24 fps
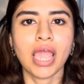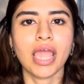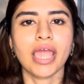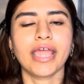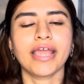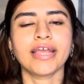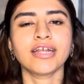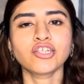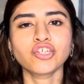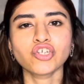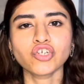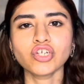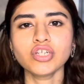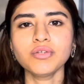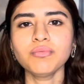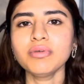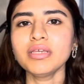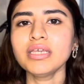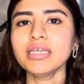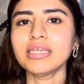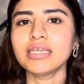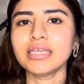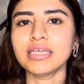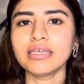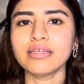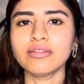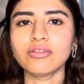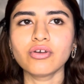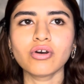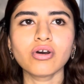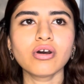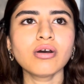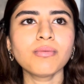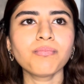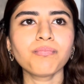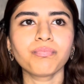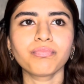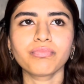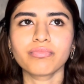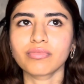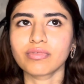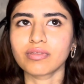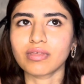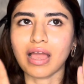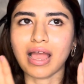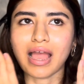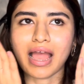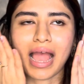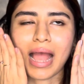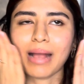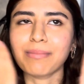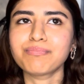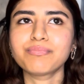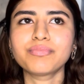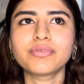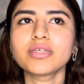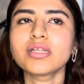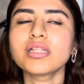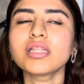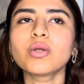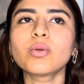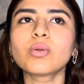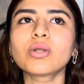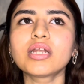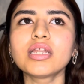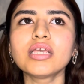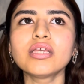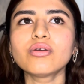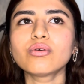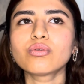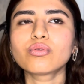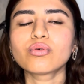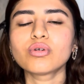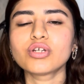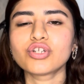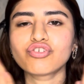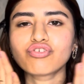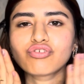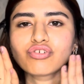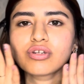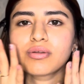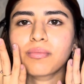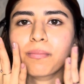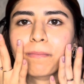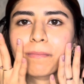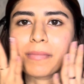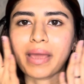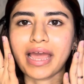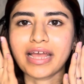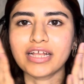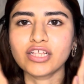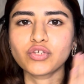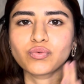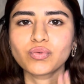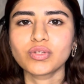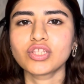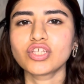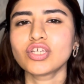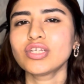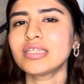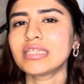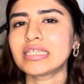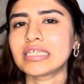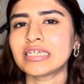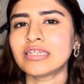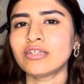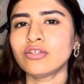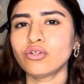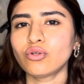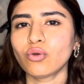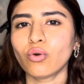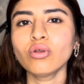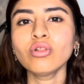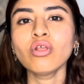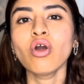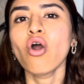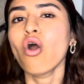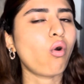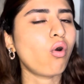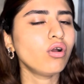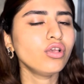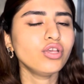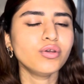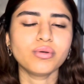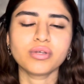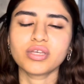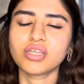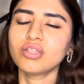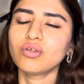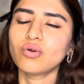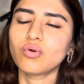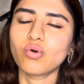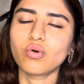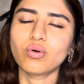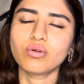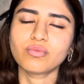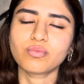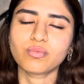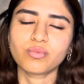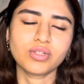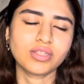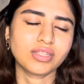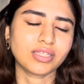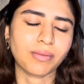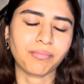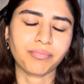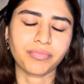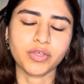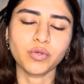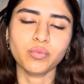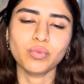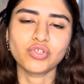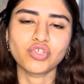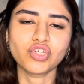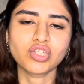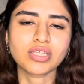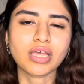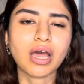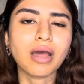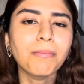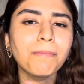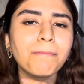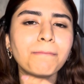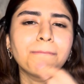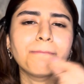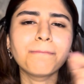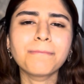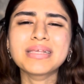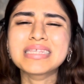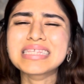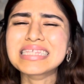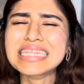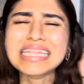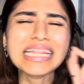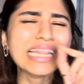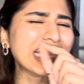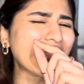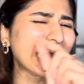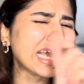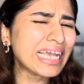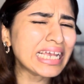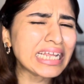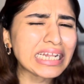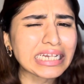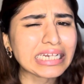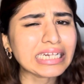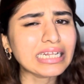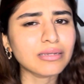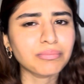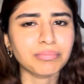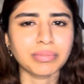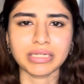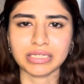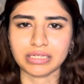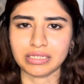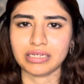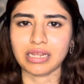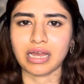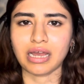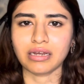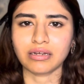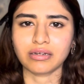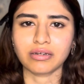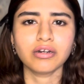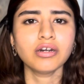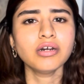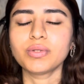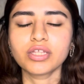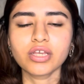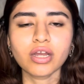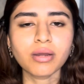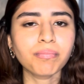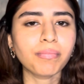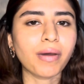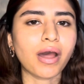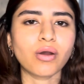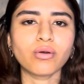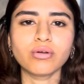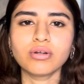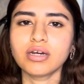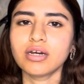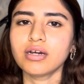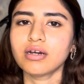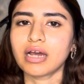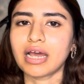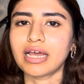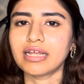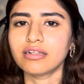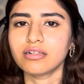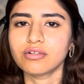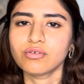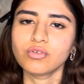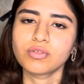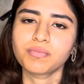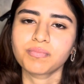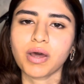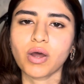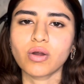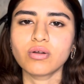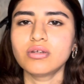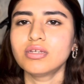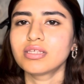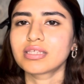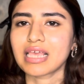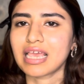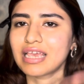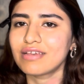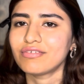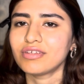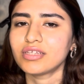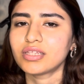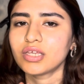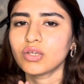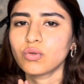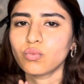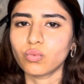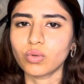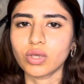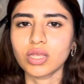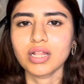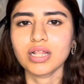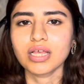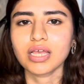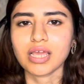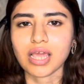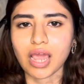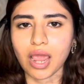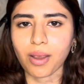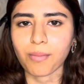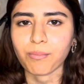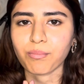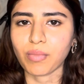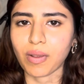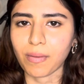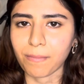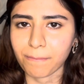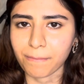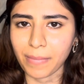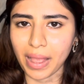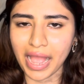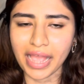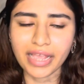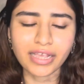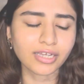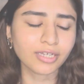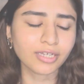it should be either absolutely it should match with your skin tone, or you can go with something which is a slightly bit darker. Your powder and loose powders, everything will come back.